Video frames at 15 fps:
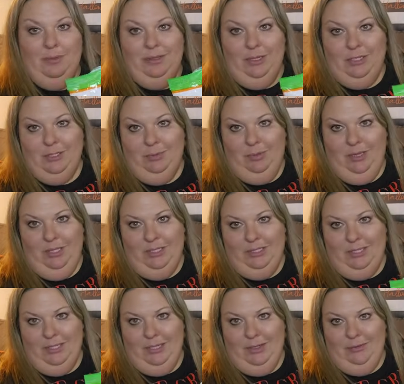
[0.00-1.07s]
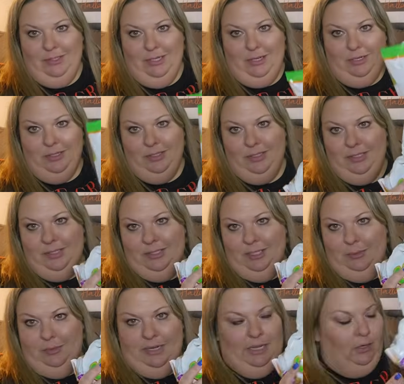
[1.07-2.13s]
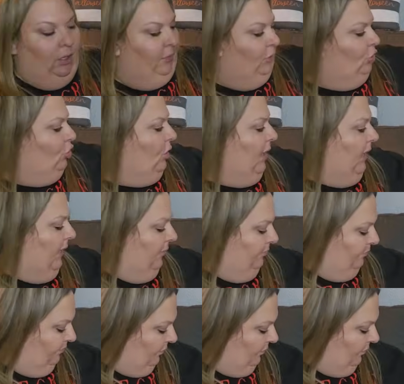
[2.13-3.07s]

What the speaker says: but there's plenty of suckers to still put out on the tray.